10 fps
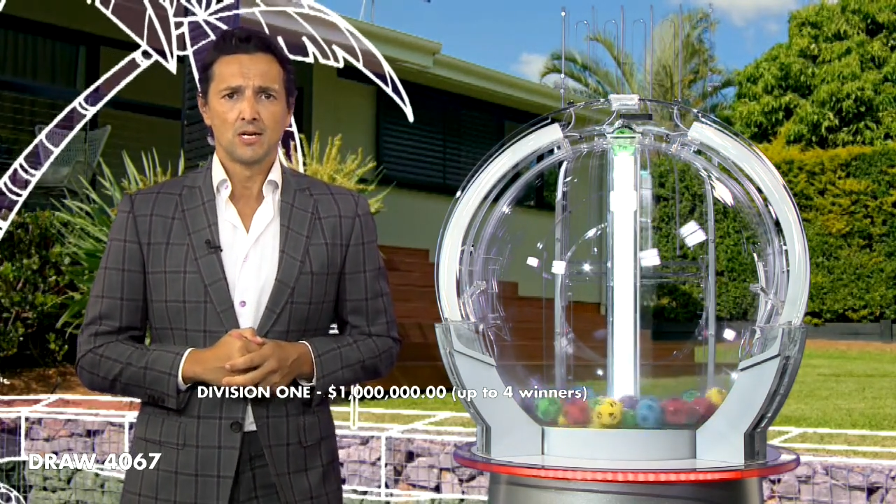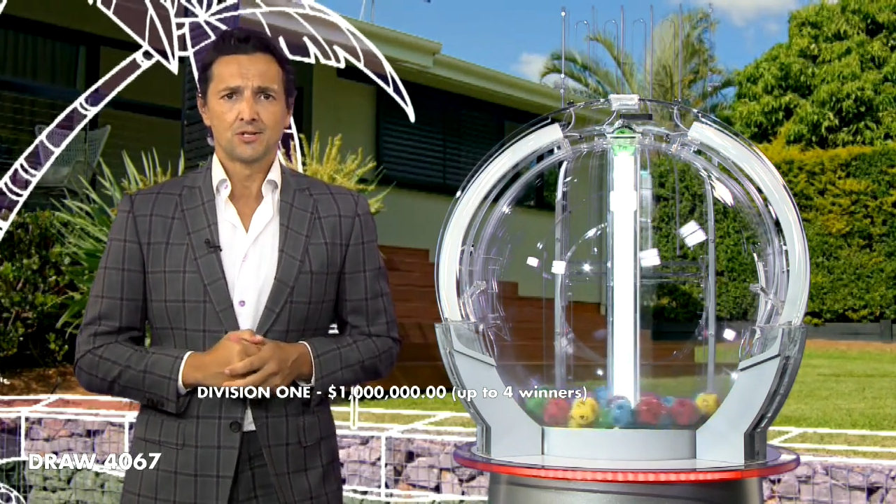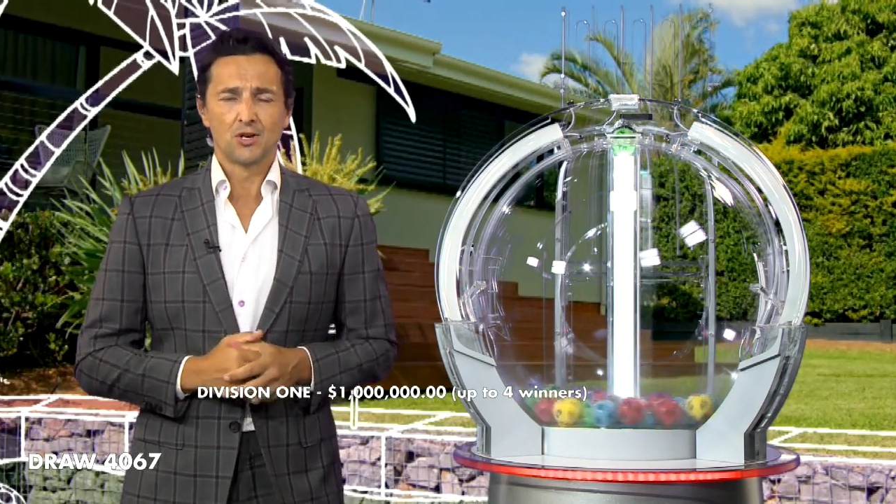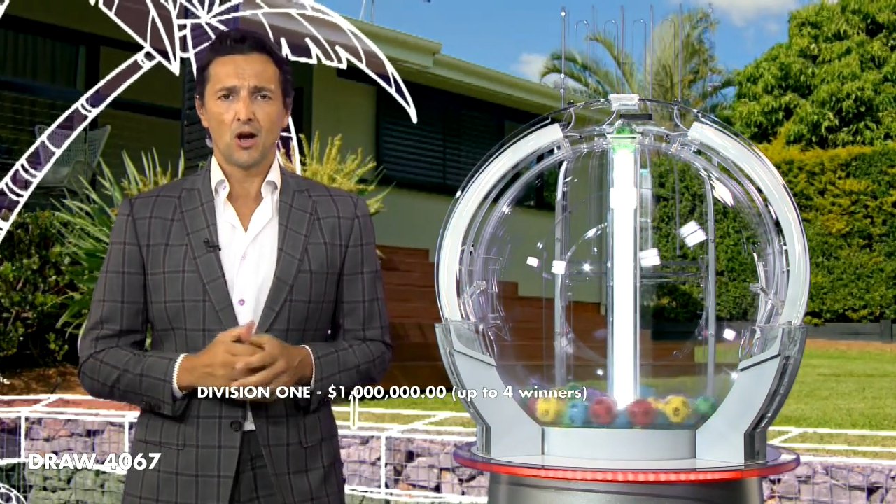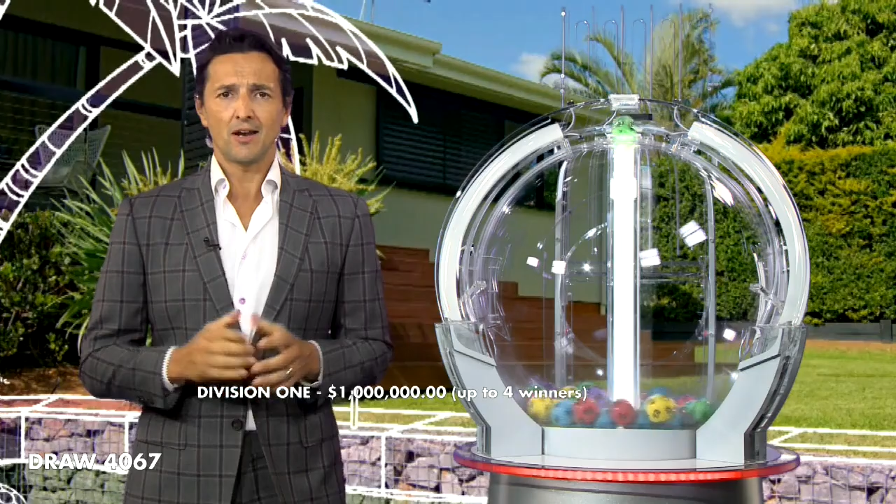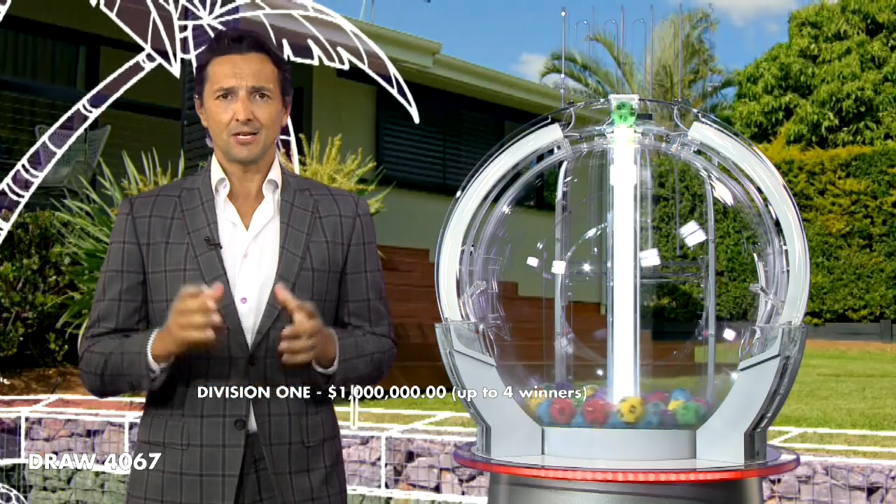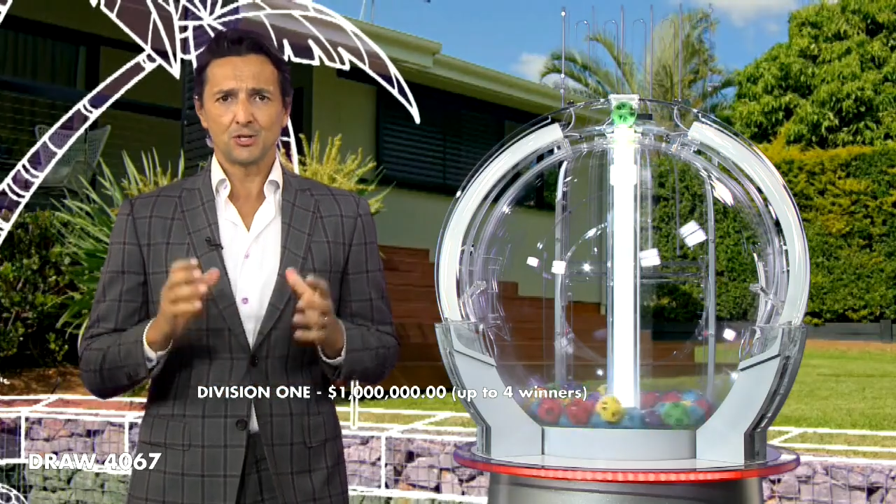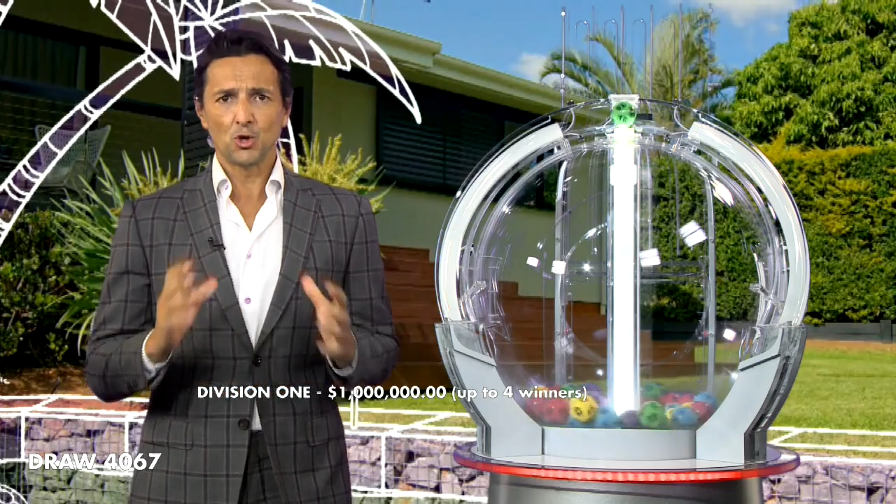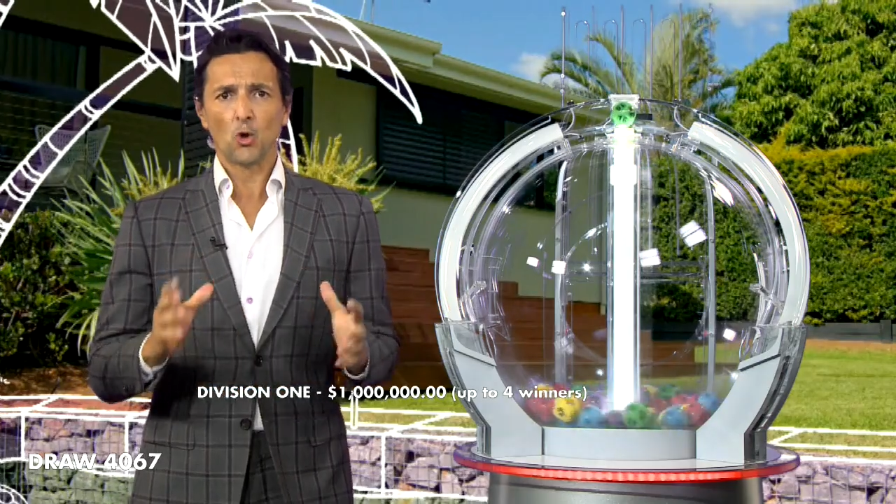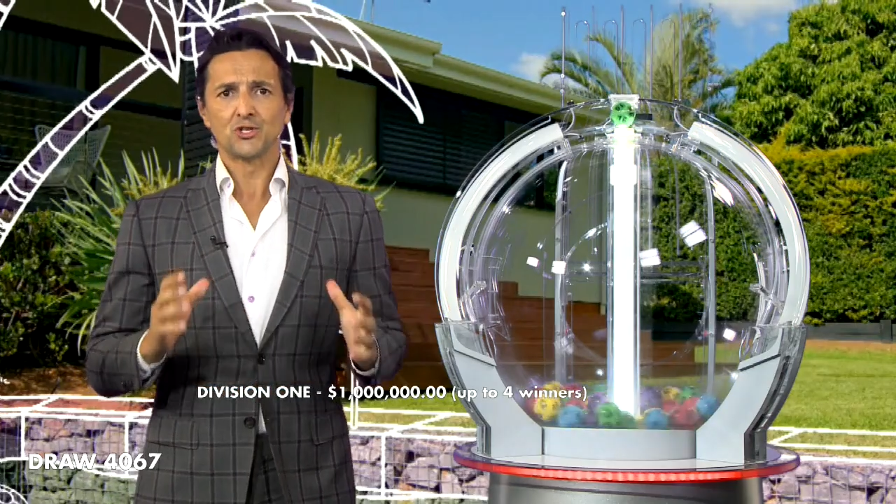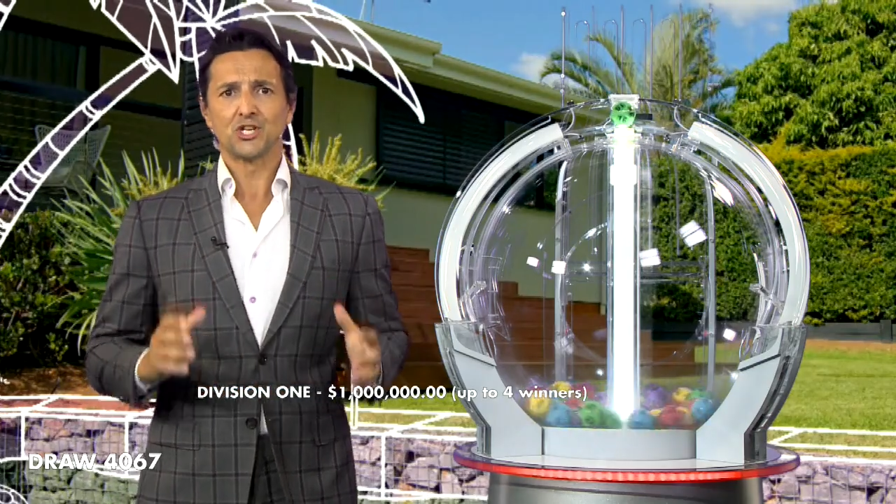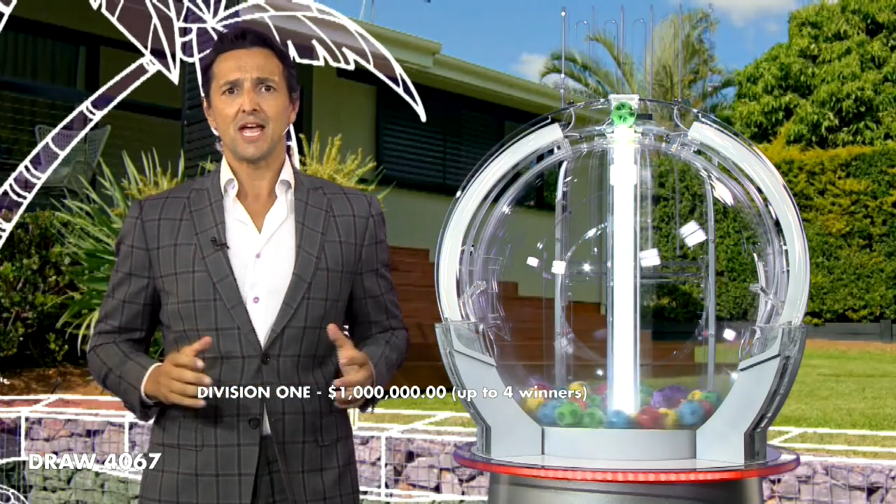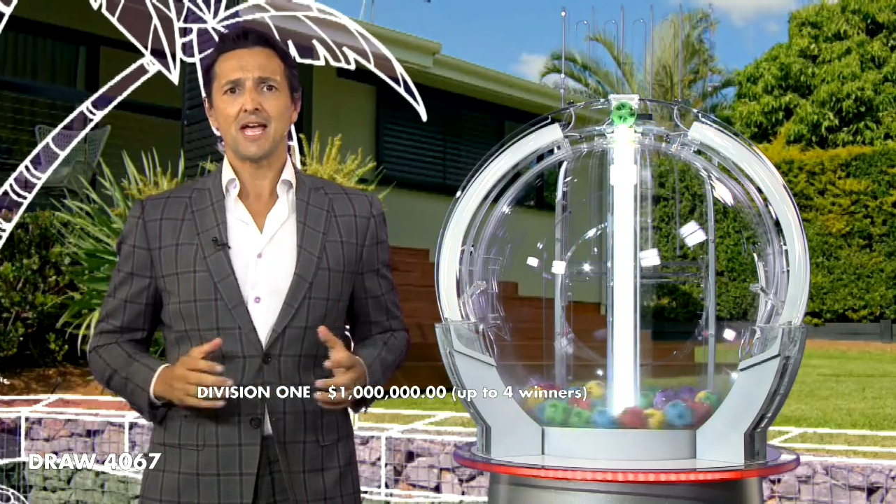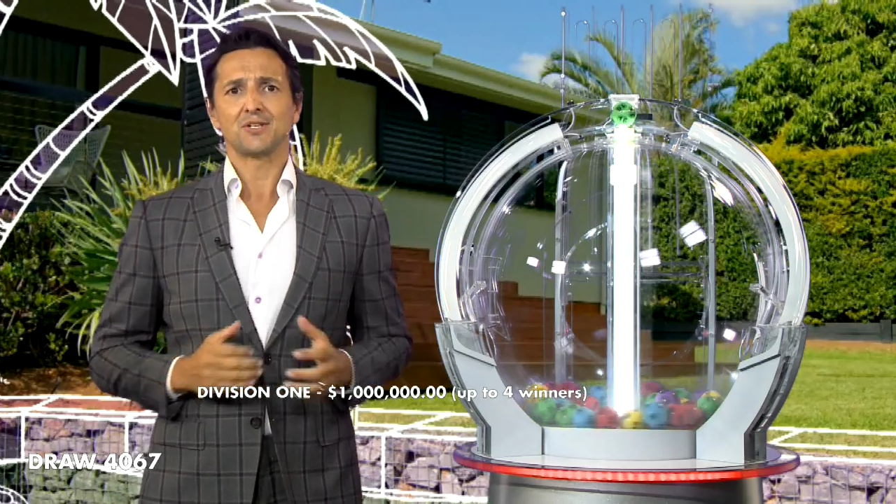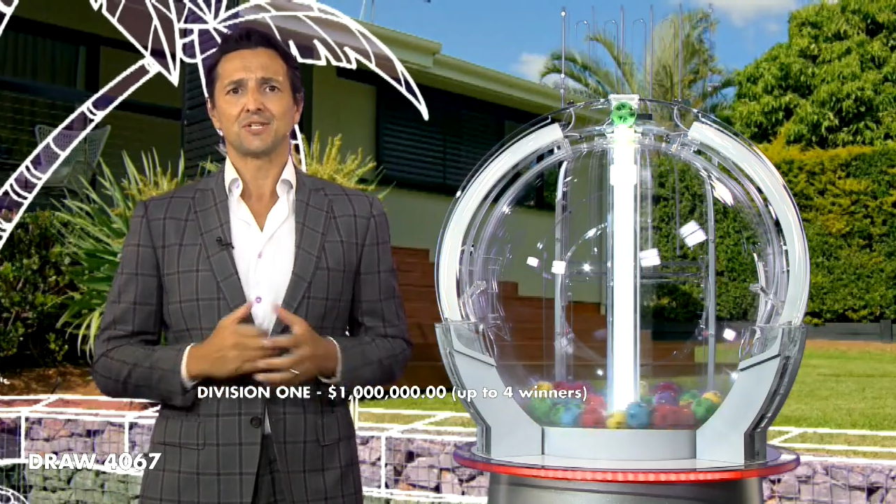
Tonight is your chance